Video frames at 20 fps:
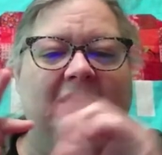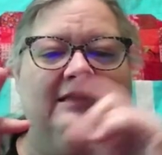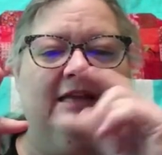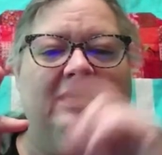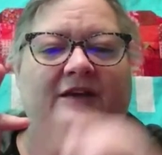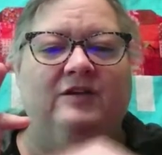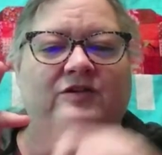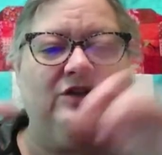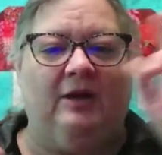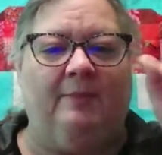
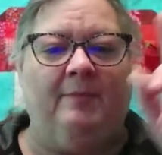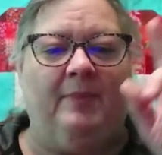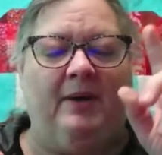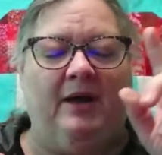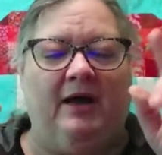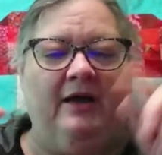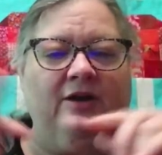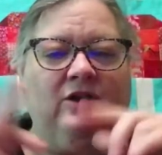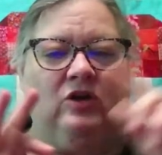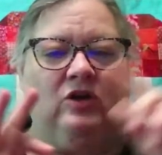that you jump
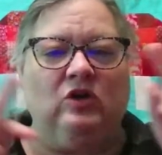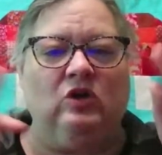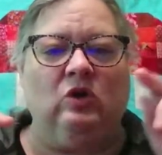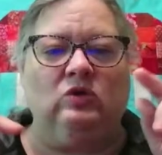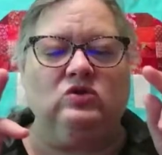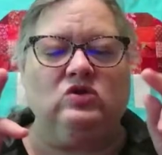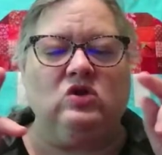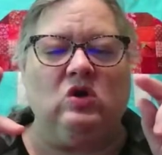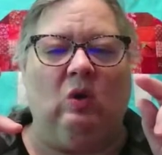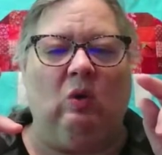on or
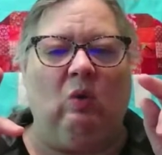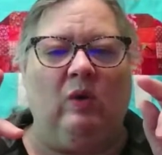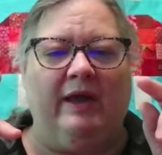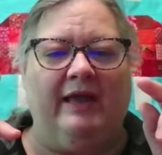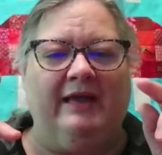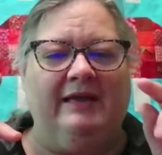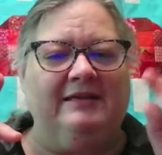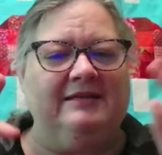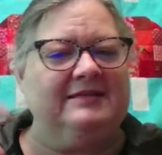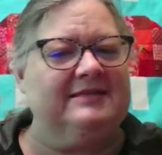gold
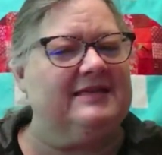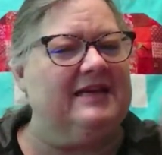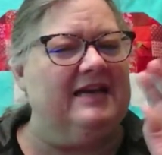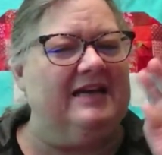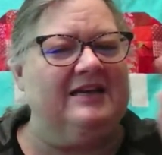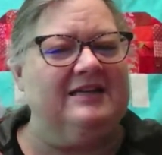coins.